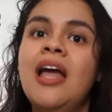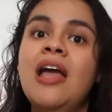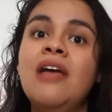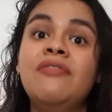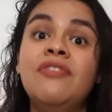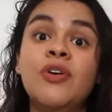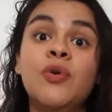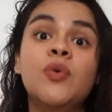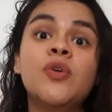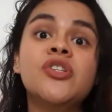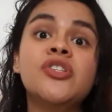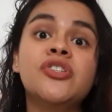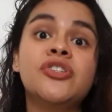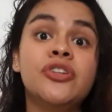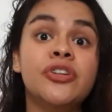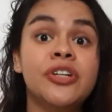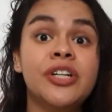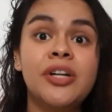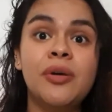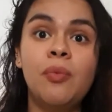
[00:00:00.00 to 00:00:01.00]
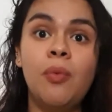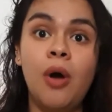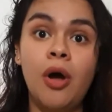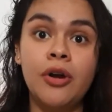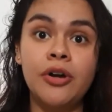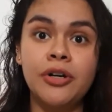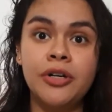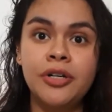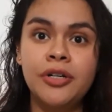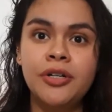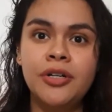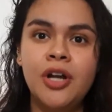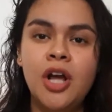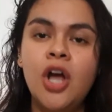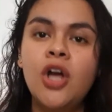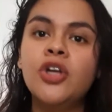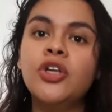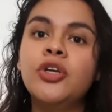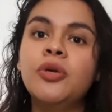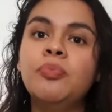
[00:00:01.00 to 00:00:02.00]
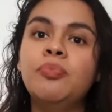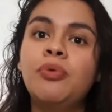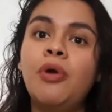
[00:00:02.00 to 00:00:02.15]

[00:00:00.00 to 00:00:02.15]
If it was dirty water, you